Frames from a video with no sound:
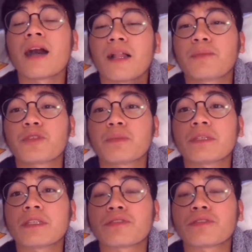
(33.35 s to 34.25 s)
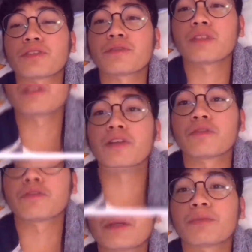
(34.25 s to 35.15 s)
I'll be speaking in front of a lot
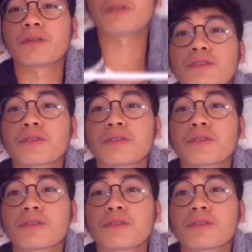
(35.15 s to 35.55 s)
of people